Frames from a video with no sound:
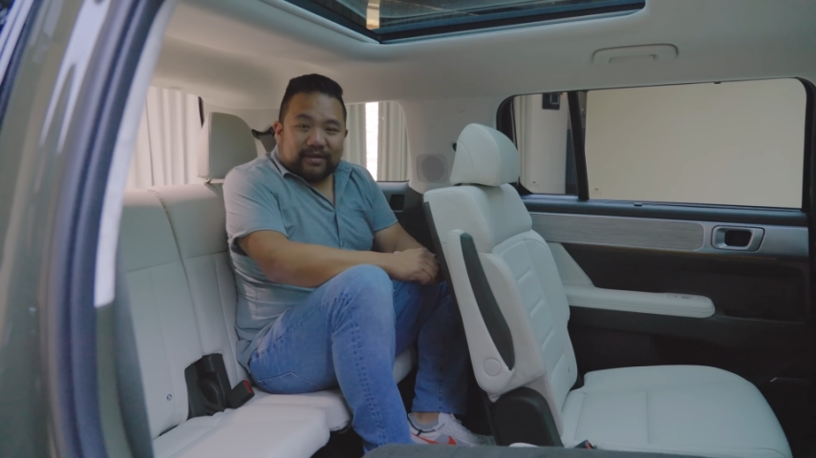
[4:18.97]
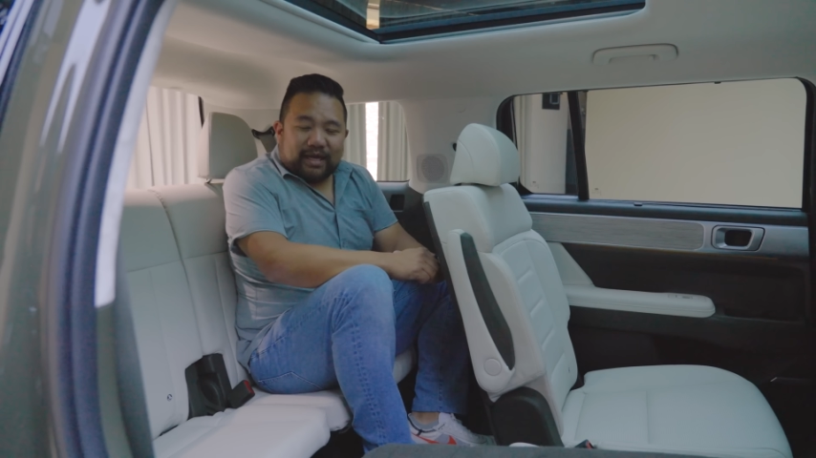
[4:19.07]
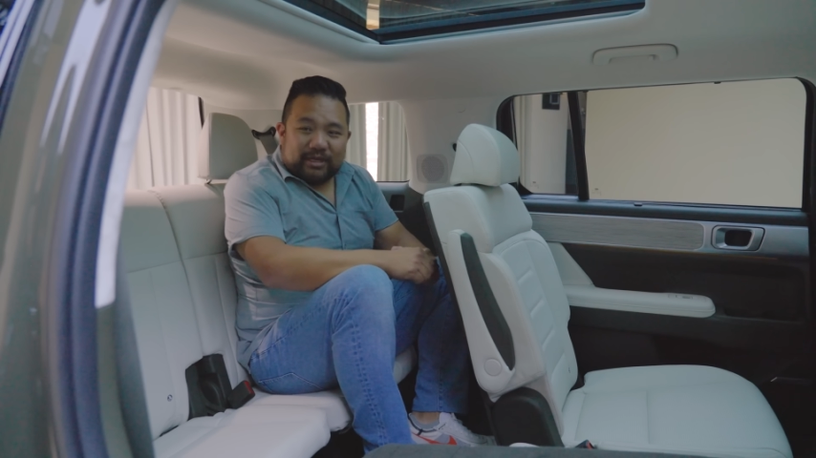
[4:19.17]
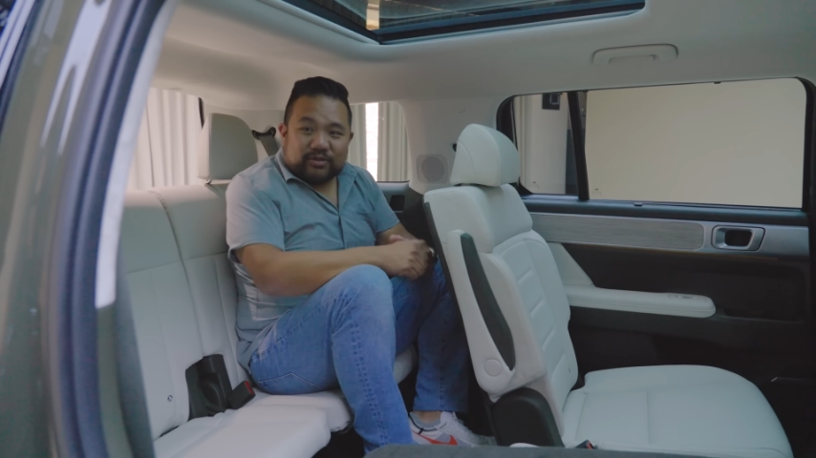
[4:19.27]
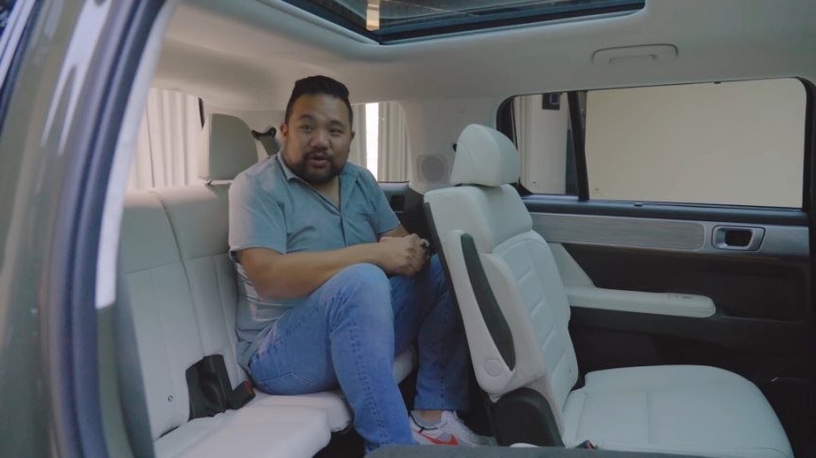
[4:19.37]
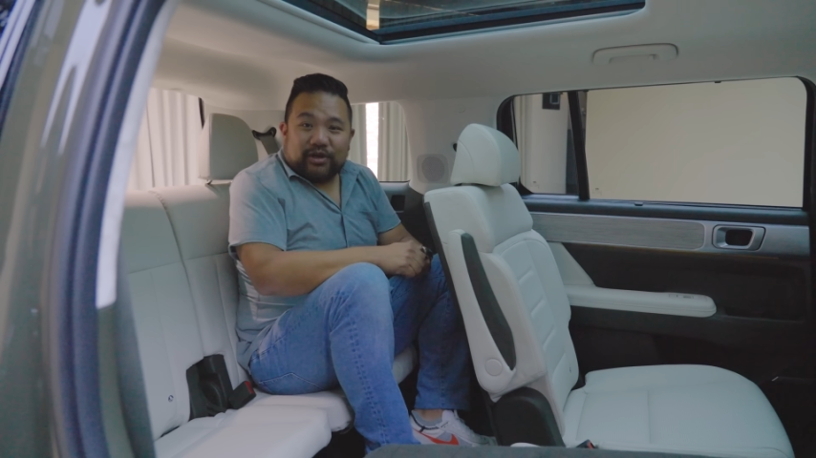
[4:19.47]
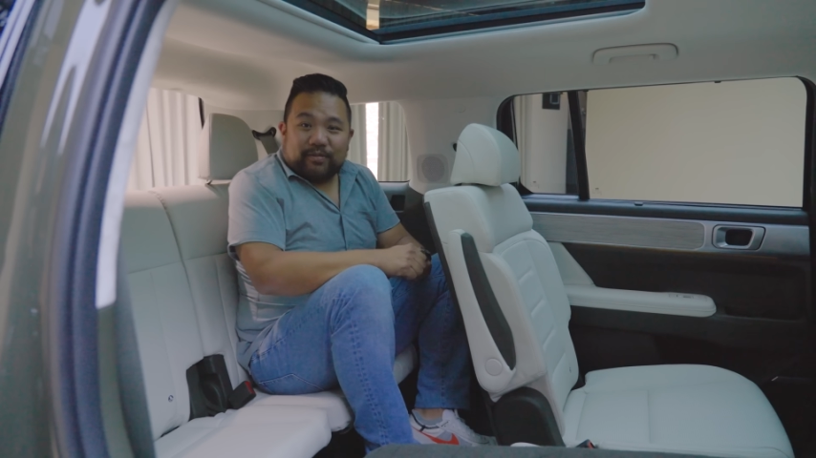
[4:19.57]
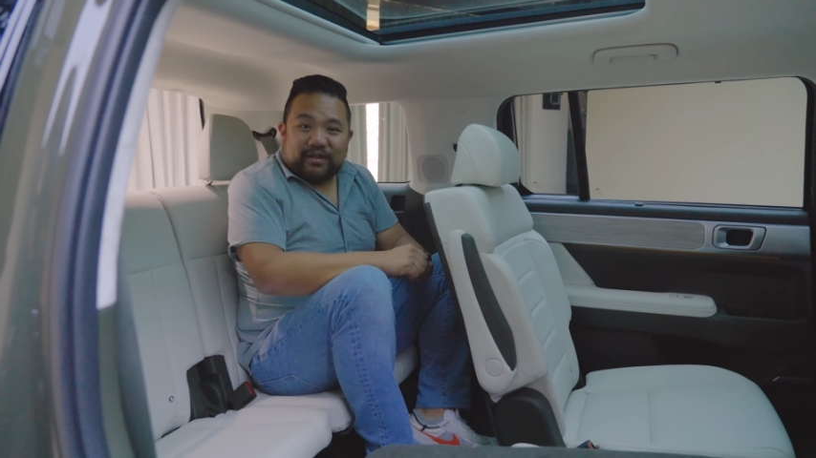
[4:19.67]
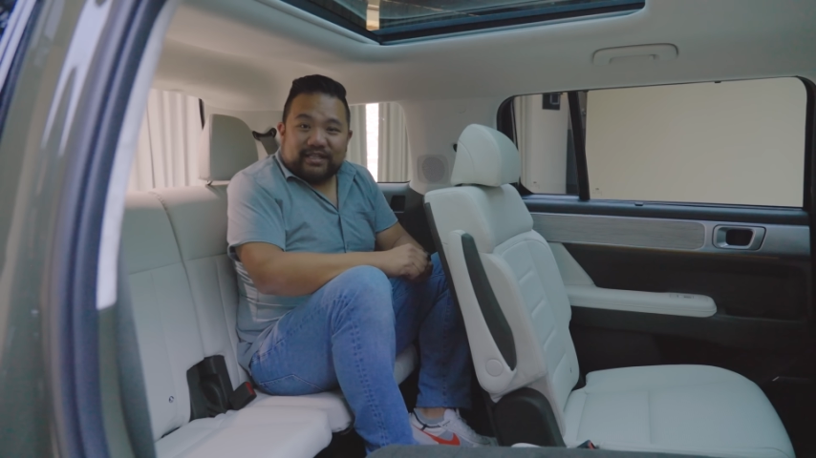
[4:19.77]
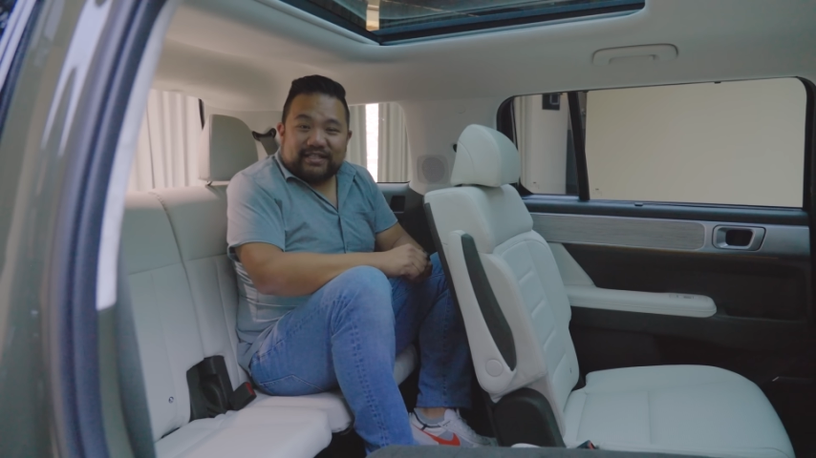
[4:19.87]
that means we're going to
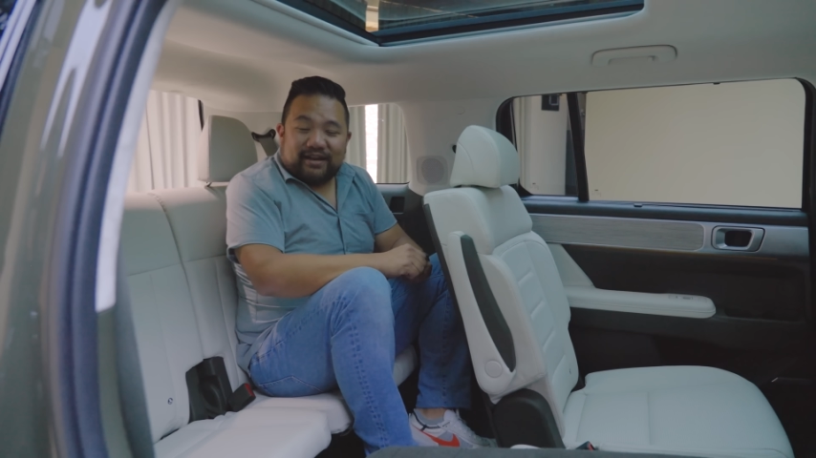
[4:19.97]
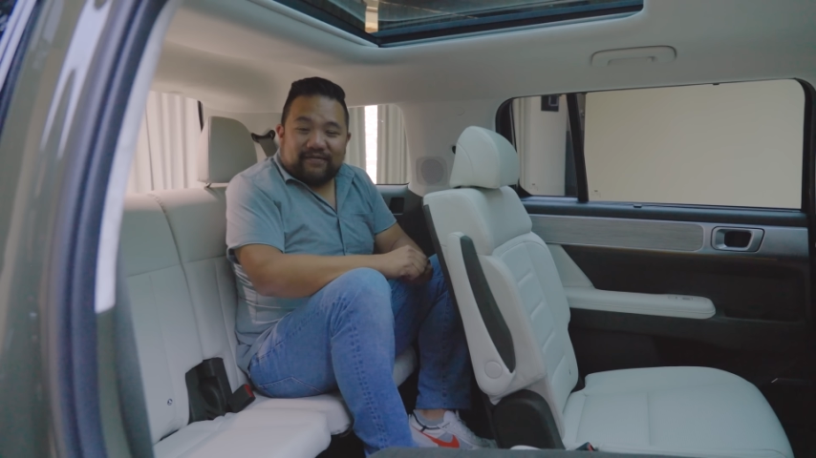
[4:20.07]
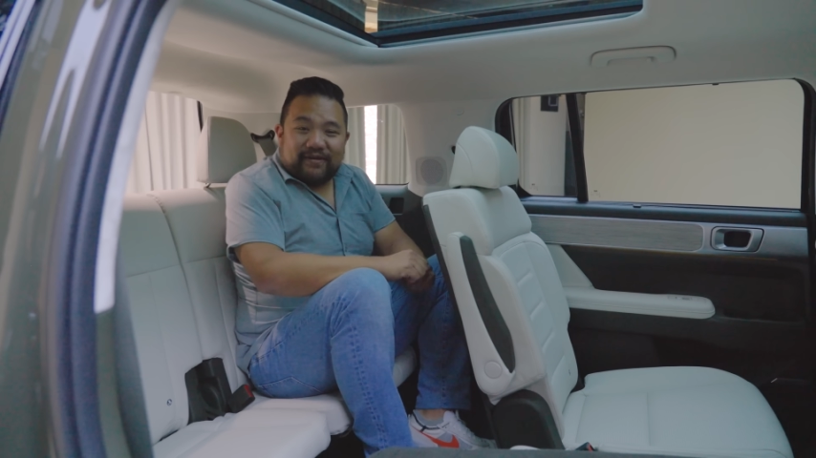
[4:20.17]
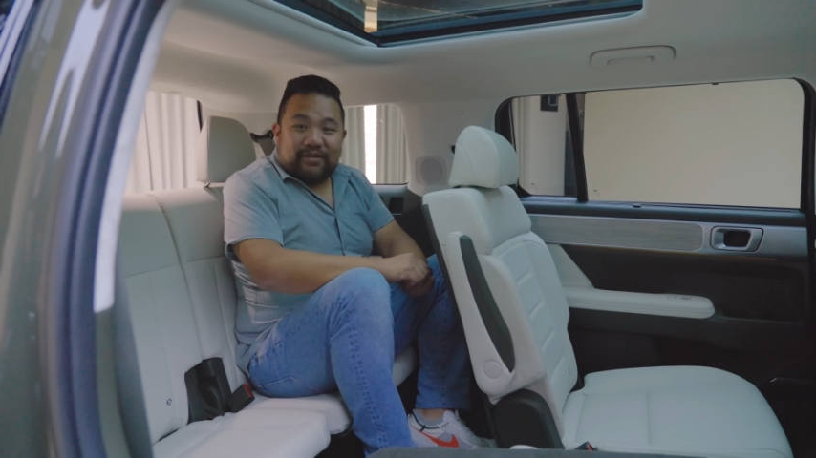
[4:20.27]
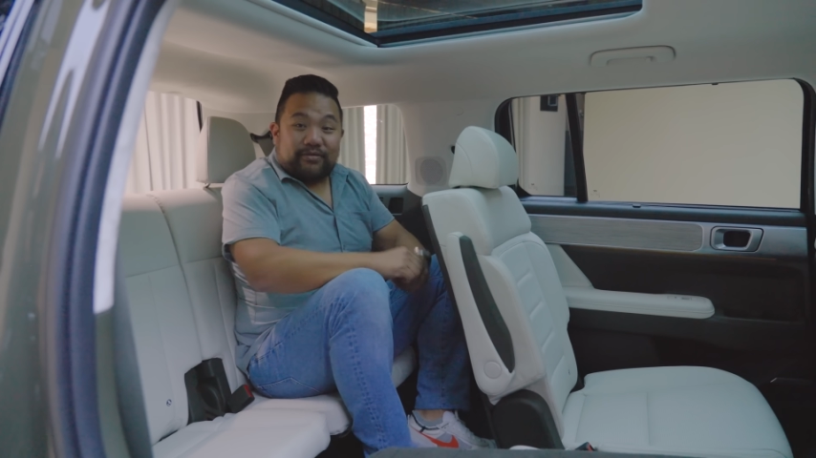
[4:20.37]
put the Santa Fe